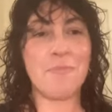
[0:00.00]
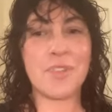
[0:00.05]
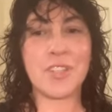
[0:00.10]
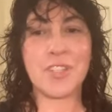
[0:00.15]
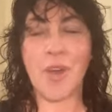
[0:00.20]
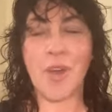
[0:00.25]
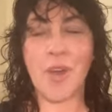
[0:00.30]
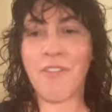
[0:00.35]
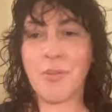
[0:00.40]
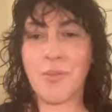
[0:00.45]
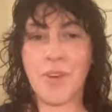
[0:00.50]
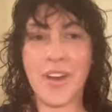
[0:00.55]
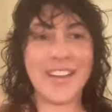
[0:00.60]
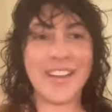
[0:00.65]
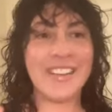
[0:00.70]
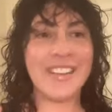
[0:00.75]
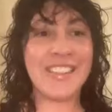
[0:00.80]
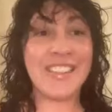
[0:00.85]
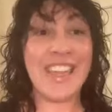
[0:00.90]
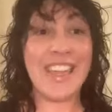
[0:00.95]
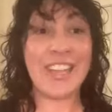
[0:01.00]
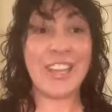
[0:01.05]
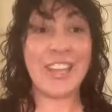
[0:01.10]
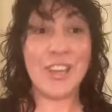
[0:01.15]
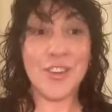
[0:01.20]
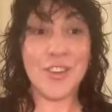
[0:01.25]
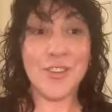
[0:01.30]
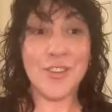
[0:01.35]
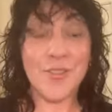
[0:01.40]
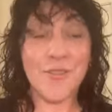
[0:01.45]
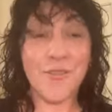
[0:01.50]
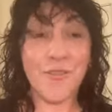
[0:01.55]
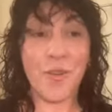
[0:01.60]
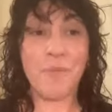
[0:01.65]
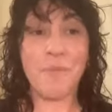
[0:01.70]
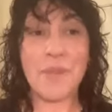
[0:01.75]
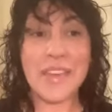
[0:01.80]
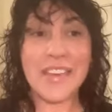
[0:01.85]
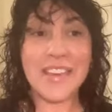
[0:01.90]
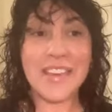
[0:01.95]
So everyone, thank you
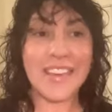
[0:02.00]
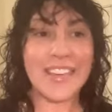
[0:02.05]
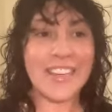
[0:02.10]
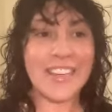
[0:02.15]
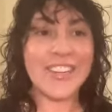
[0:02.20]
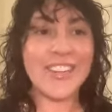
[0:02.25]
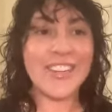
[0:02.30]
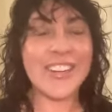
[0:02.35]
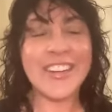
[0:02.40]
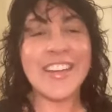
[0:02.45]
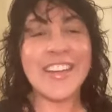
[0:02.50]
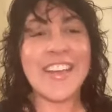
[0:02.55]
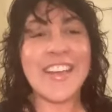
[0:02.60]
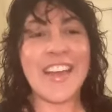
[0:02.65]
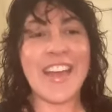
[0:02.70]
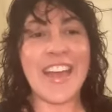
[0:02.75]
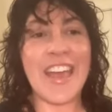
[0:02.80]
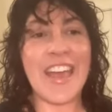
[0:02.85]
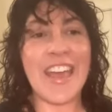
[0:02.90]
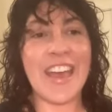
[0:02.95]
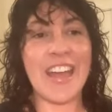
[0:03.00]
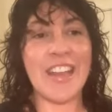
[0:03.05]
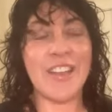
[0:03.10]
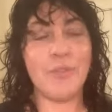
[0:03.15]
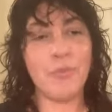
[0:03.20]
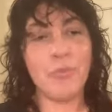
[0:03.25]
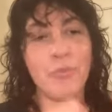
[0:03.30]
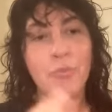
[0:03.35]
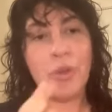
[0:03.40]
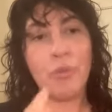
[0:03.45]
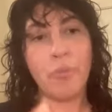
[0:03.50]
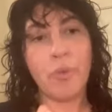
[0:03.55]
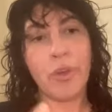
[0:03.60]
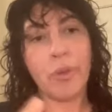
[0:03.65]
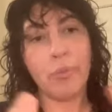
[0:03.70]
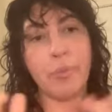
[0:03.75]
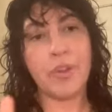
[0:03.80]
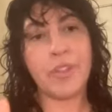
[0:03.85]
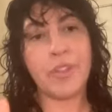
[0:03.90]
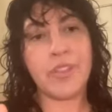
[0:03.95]
for being here. And we
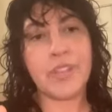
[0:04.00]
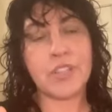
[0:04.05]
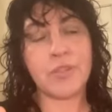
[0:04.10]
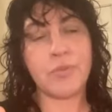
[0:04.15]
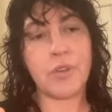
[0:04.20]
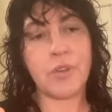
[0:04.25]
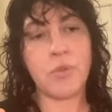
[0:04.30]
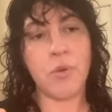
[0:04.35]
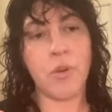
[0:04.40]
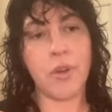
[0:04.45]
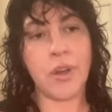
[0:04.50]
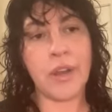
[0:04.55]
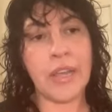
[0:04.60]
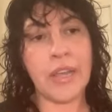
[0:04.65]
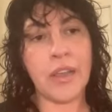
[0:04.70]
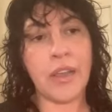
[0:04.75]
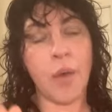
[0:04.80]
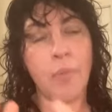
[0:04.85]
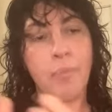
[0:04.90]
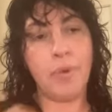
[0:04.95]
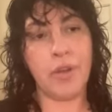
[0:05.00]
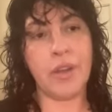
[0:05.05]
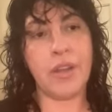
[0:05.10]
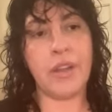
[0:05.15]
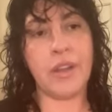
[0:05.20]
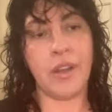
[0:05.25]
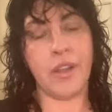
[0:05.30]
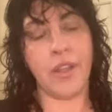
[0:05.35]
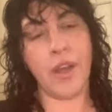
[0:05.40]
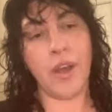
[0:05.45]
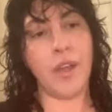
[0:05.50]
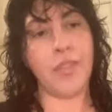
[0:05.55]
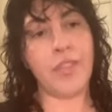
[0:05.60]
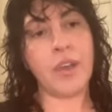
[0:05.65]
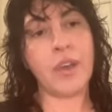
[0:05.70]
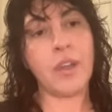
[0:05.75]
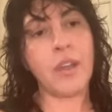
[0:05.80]
will put this recording, I'll put it on the